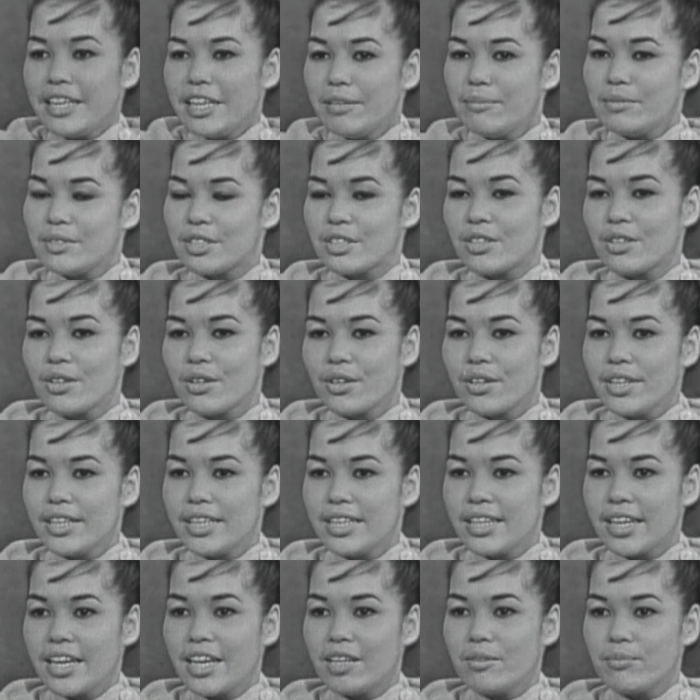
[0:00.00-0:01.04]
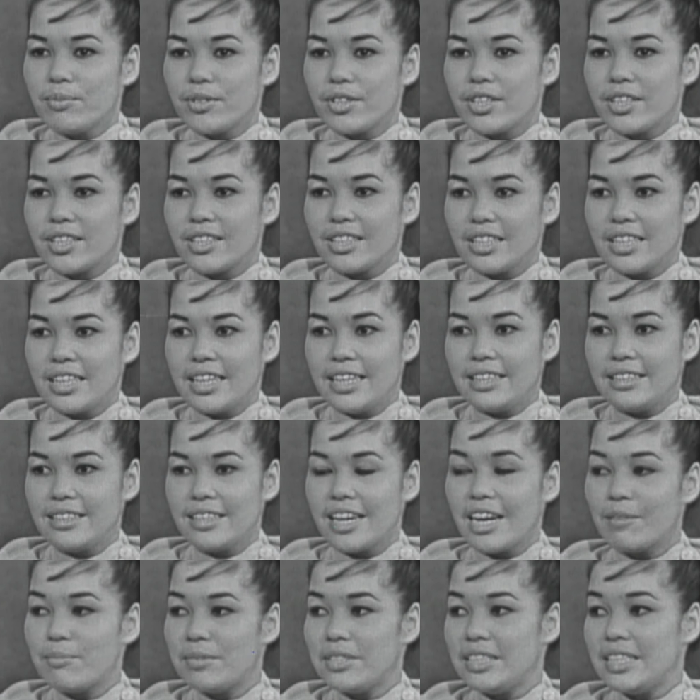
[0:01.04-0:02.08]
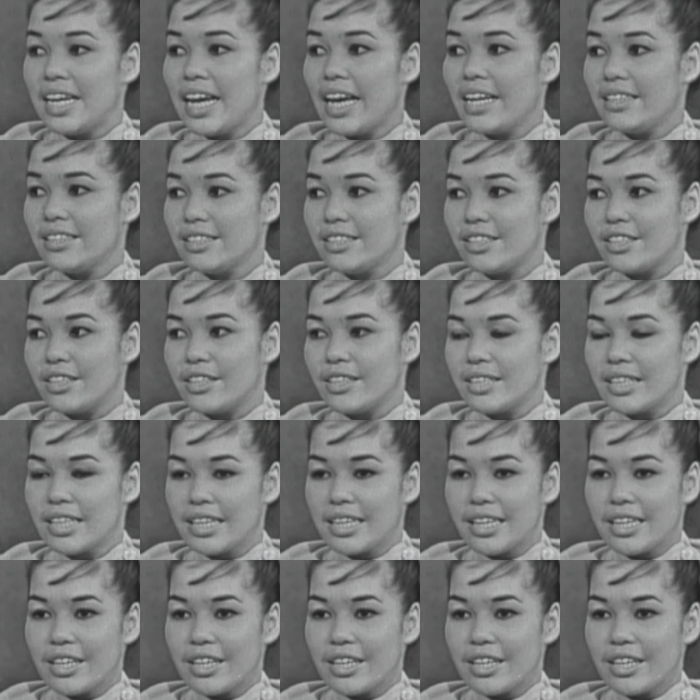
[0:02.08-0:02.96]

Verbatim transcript: My name is Gloria Gabriel, and I'm a dancer.